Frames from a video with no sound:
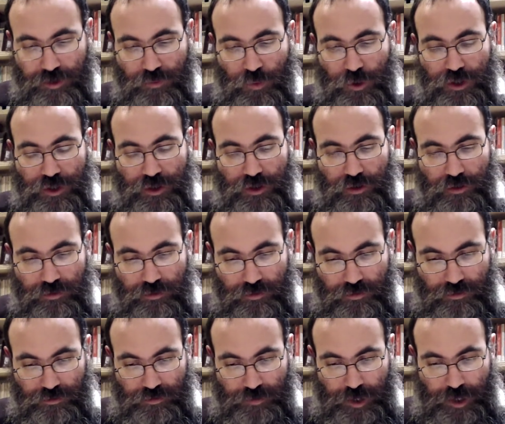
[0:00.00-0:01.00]
Which
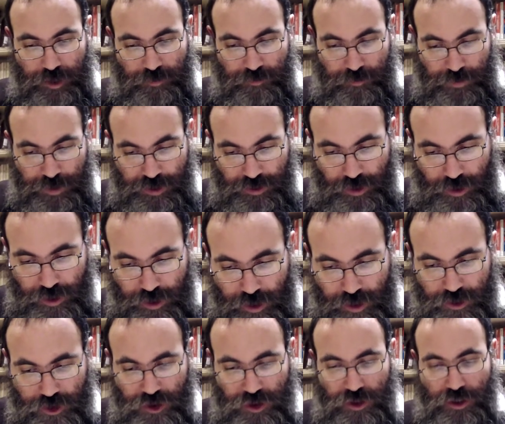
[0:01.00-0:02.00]
then, being a
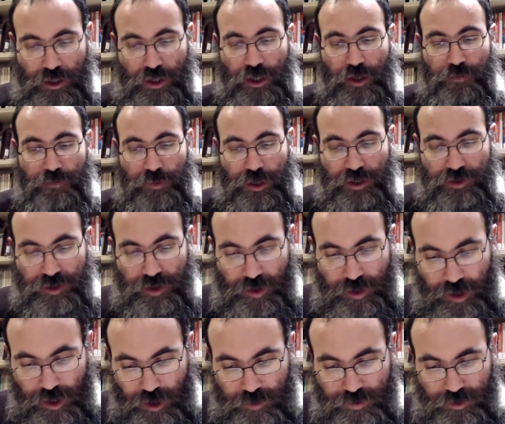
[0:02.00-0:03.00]
Yesh, means that
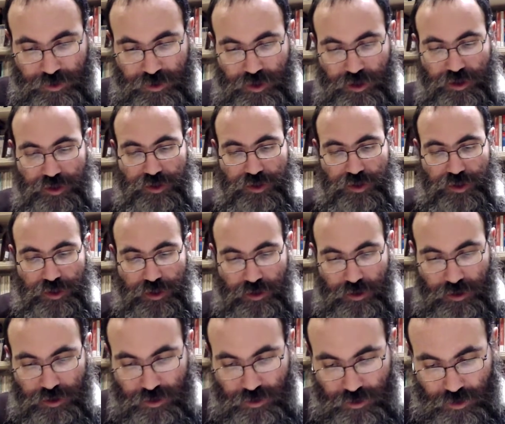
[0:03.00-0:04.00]
they're able to
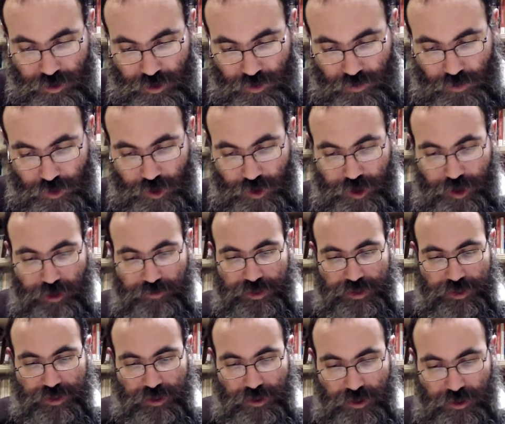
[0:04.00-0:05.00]
conceal the Eir of
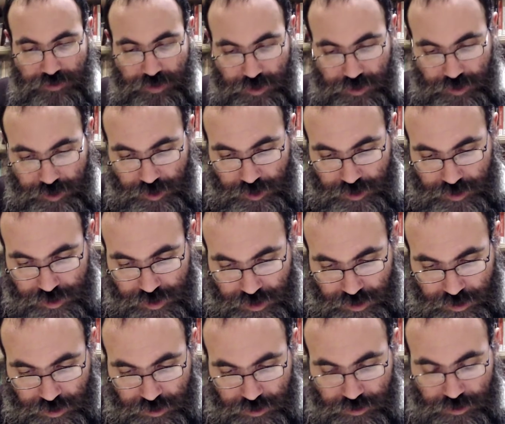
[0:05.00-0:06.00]
Atzilus.
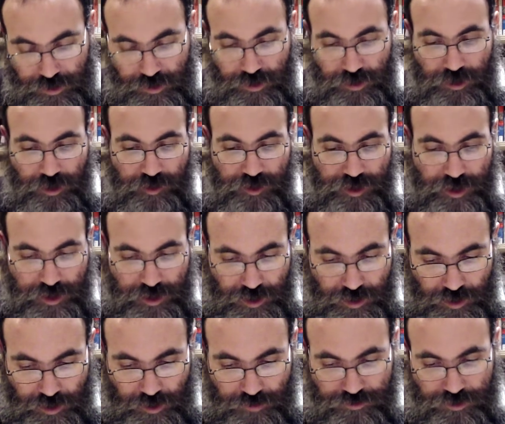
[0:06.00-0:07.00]
Here it says
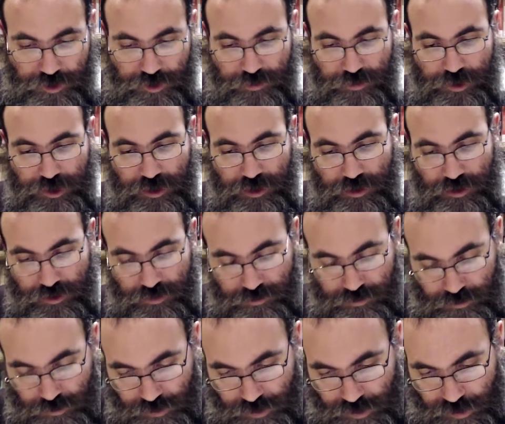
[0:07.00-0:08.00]
E-Efsha, but it
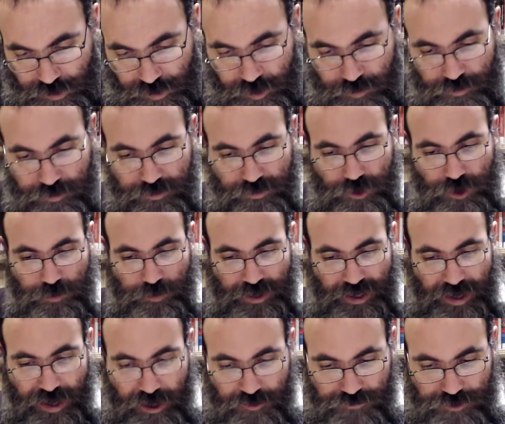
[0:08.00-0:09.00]
most likely should be
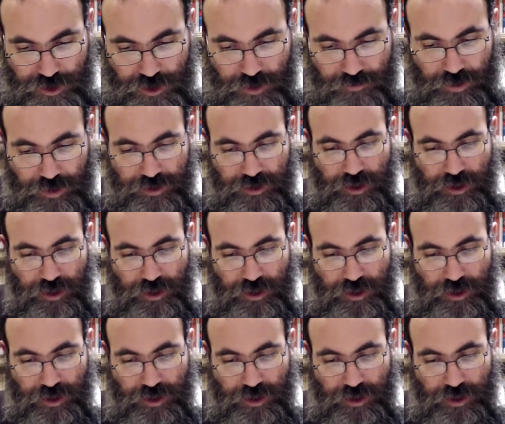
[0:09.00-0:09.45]
Efsha.